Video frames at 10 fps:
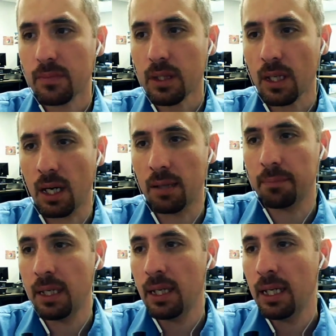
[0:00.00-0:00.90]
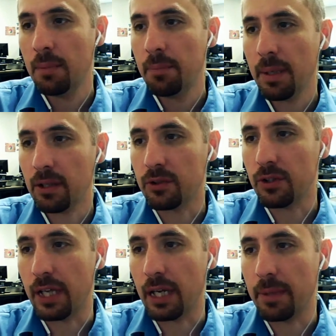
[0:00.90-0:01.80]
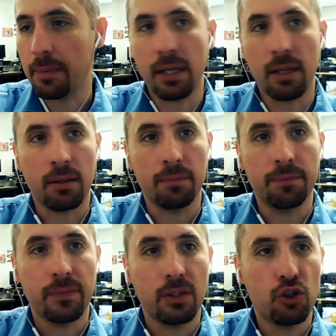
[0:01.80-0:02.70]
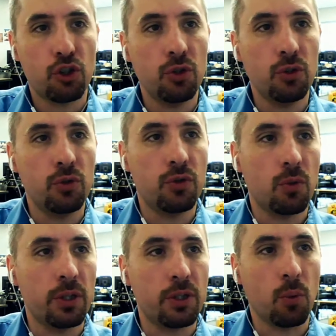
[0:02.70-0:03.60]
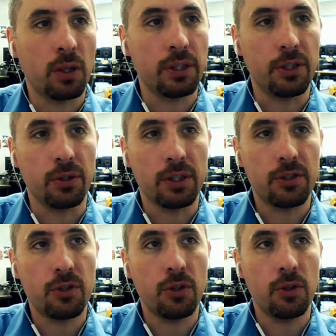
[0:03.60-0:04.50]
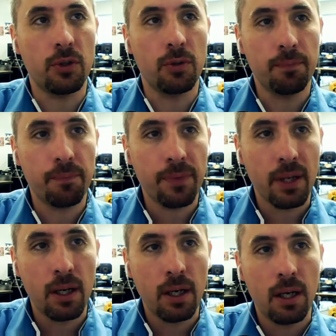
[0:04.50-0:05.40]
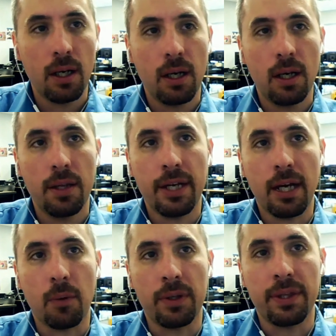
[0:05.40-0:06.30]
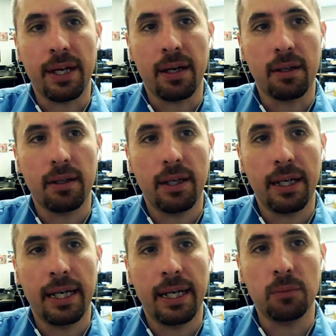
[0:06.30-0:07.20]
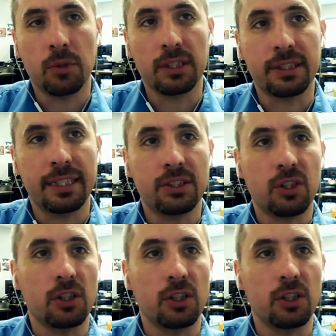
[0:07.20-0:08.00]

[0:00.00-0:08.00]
Maybe I'll do that. Maybe I'll choose which one to do. Let's do that one there, and we're going to say start